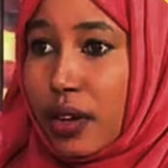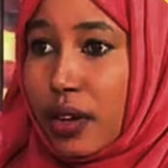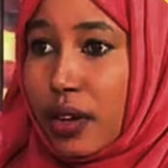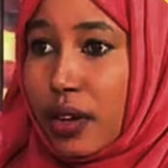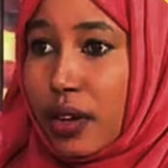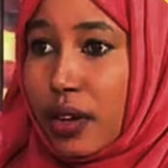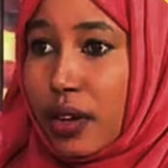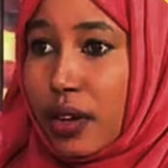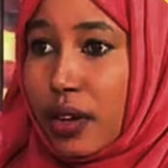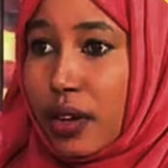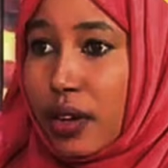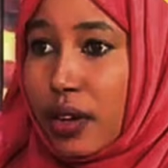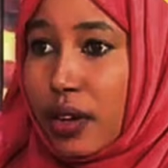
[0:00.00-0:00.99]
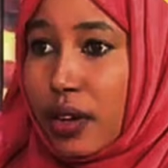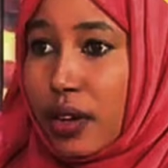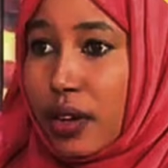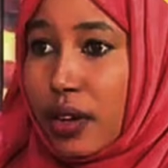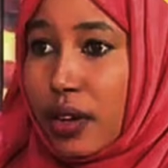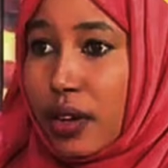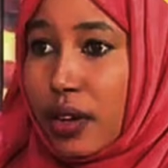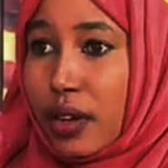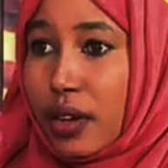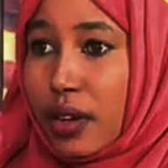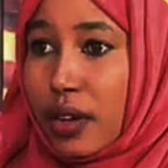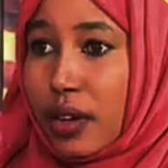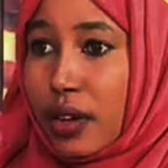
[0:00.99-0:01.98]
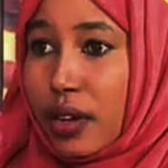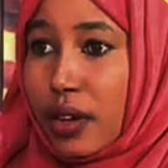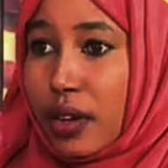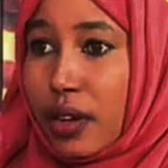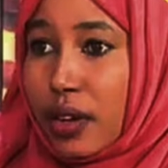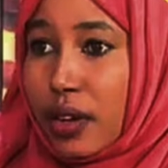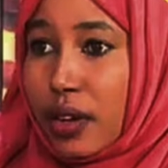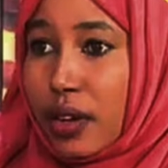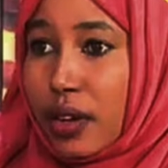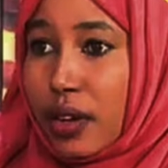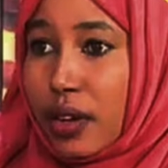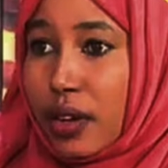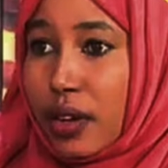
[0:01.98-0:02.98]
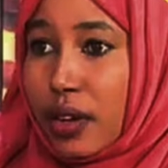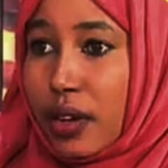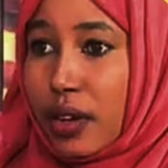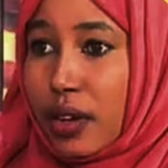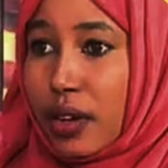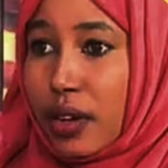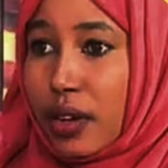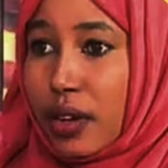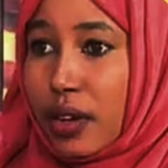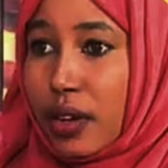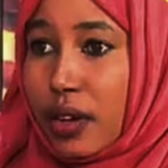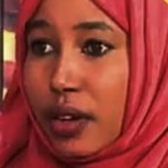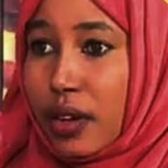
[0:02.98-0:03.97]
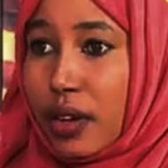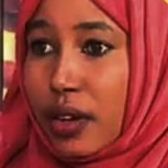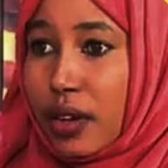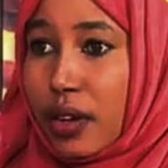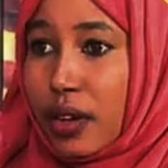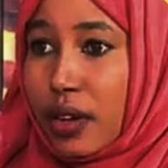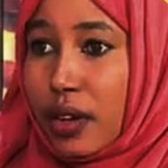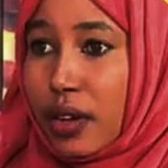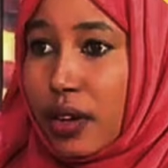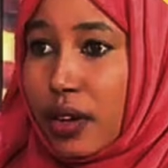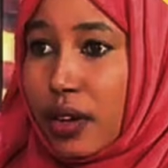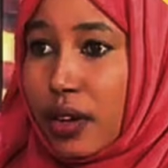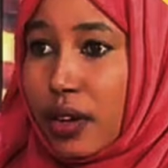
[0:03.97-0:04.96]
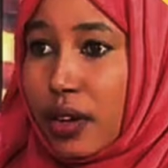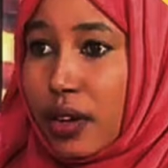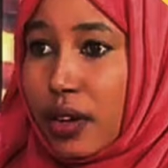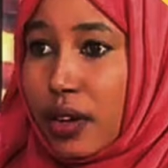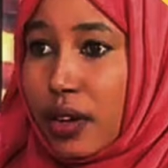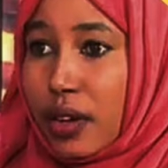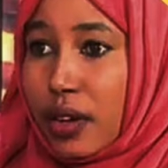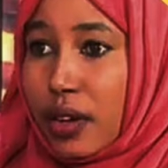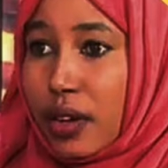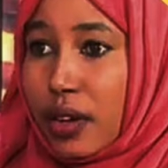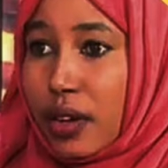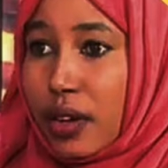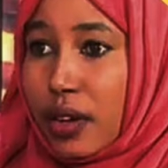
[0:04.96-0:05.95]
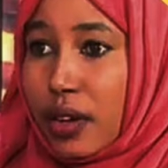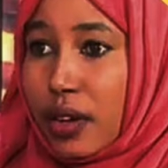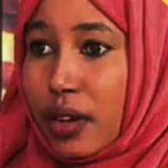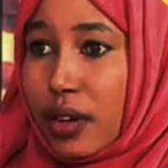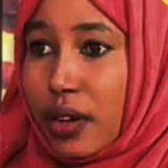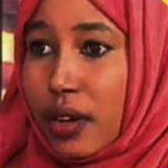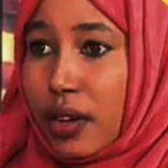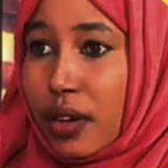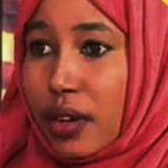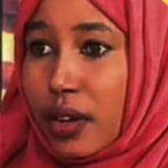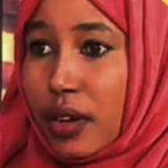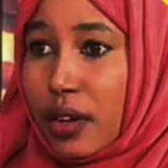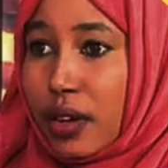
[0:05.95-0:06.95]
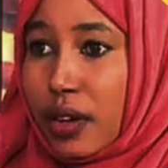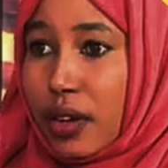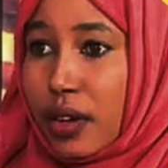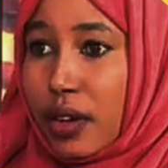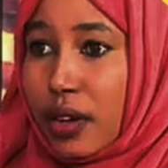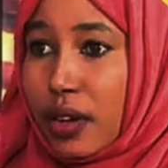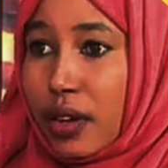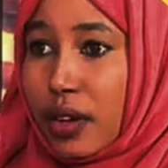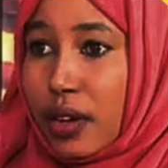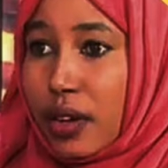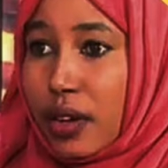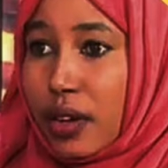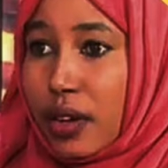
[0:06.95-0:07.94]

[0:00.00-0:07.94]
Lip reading: [no speech]